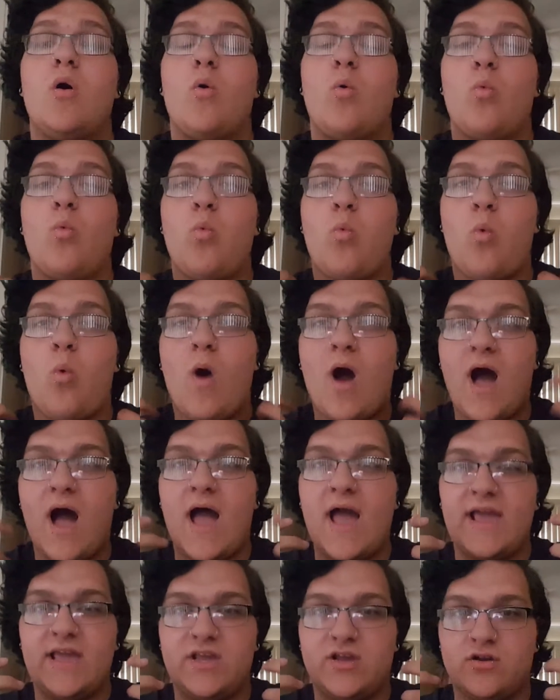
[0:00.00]

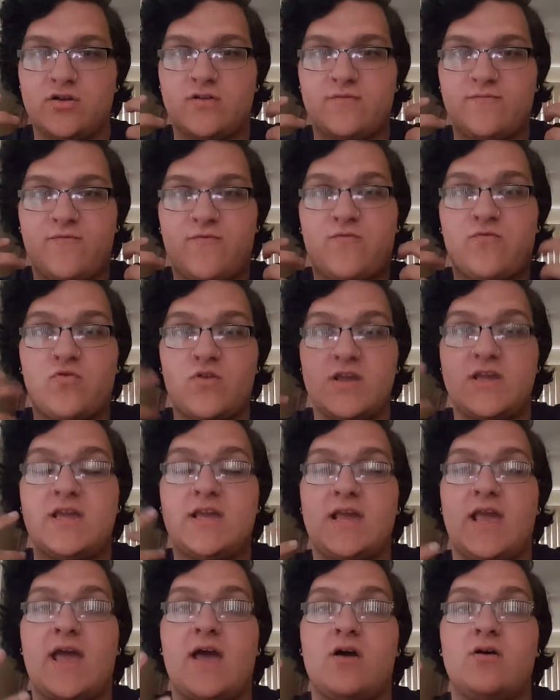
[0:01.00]
why you're
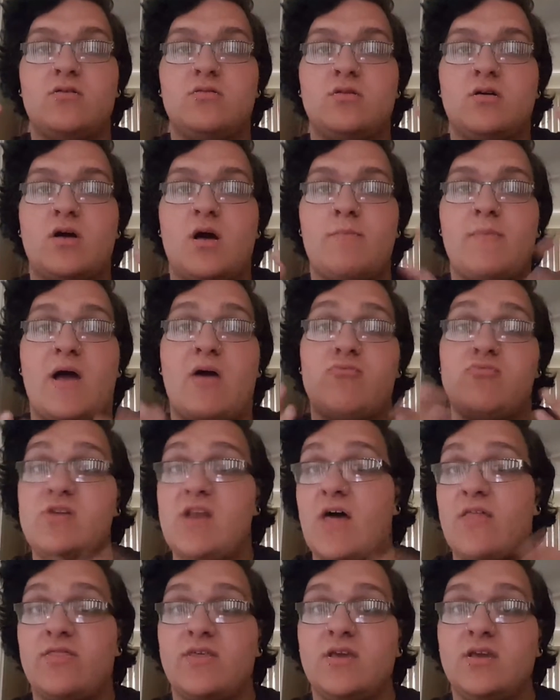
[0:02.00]
freaking out about
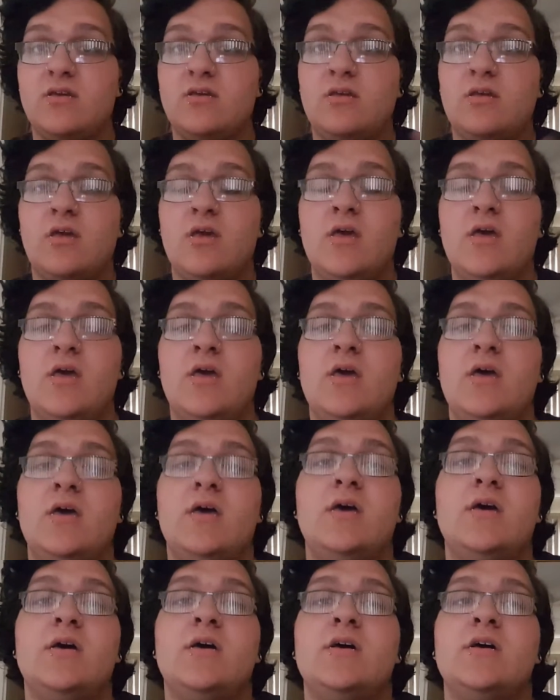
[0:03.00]
nothing.
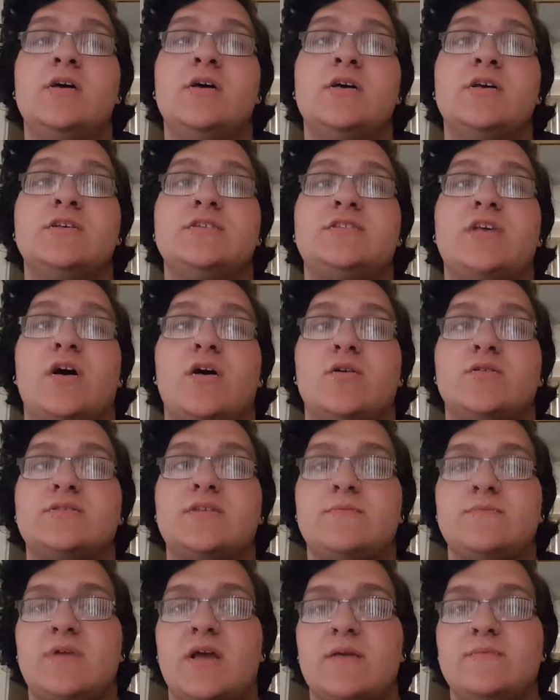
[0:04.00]
So
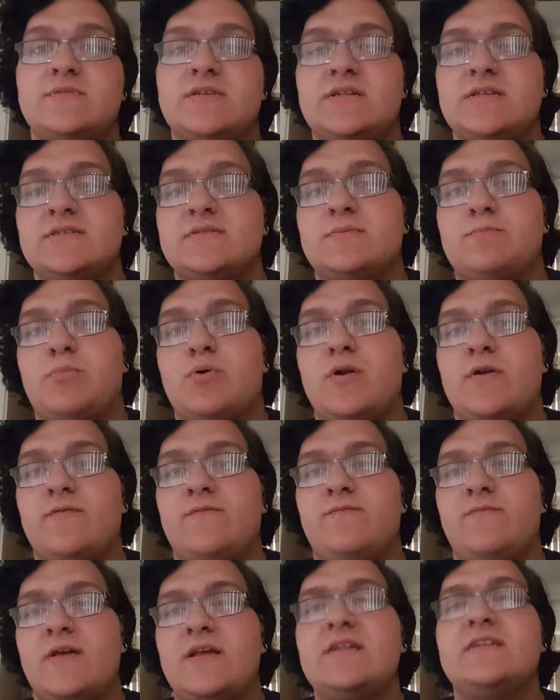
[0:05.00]
sometimes it is
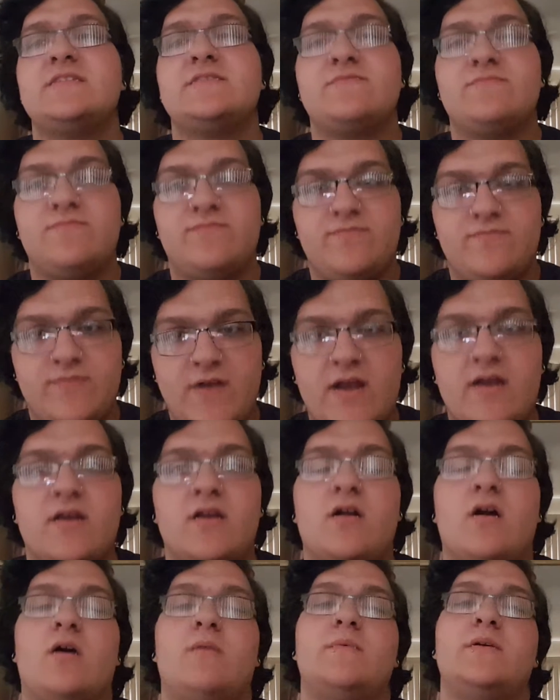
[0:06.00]
very
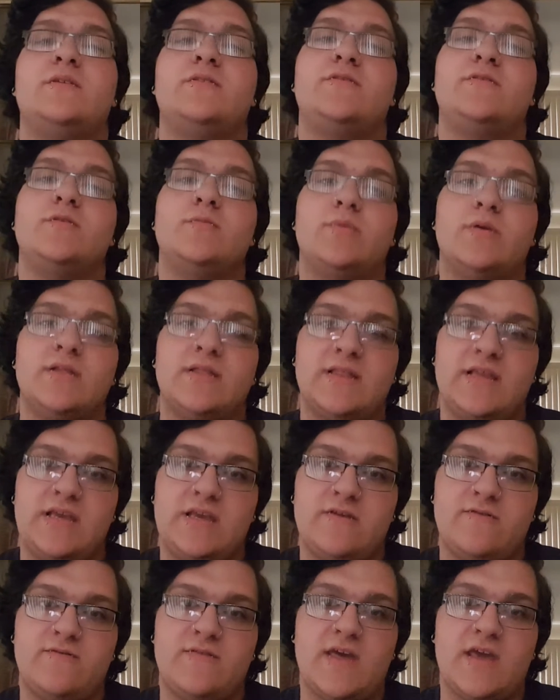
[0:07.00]
common to
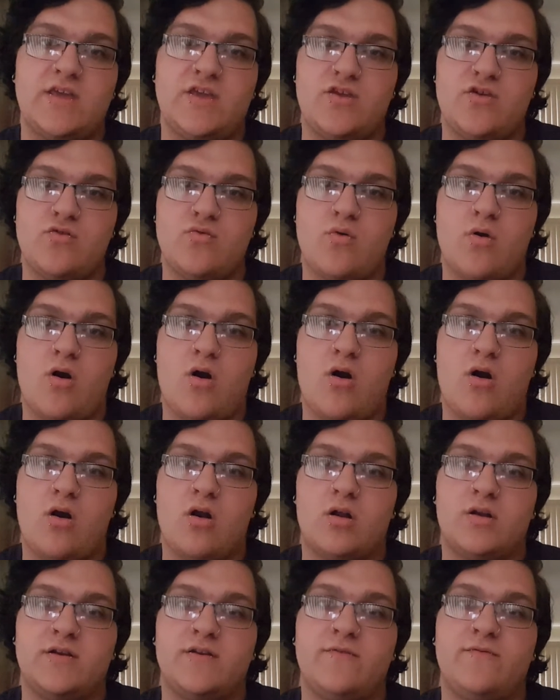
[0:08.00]
believe that you
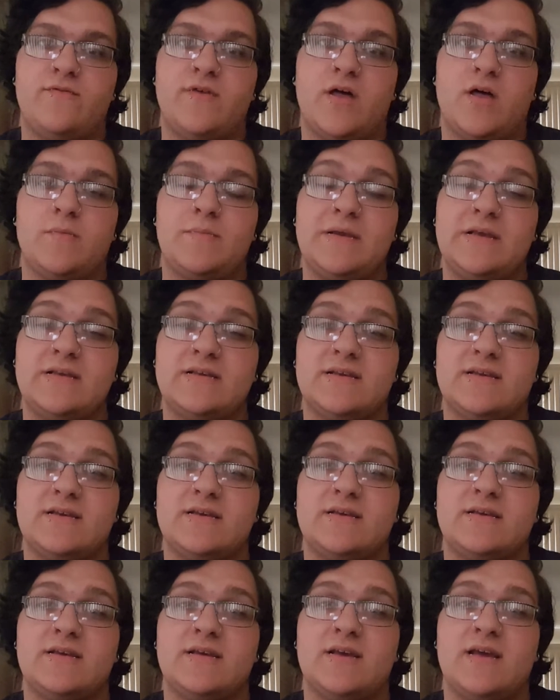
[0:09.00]
are developing
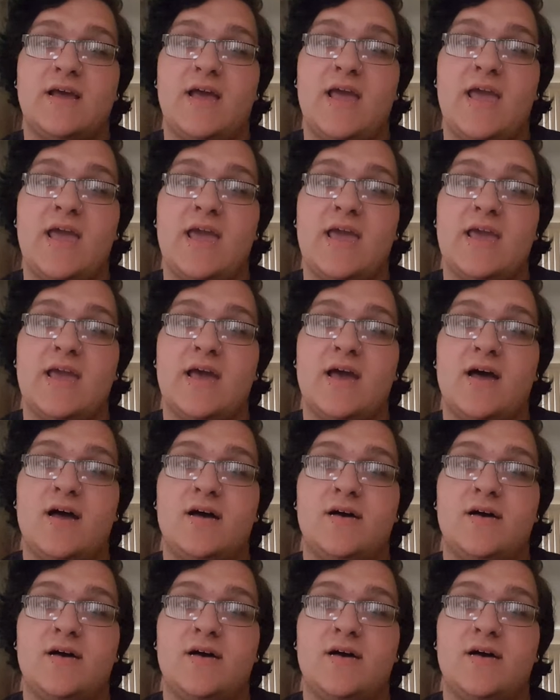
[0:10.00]
a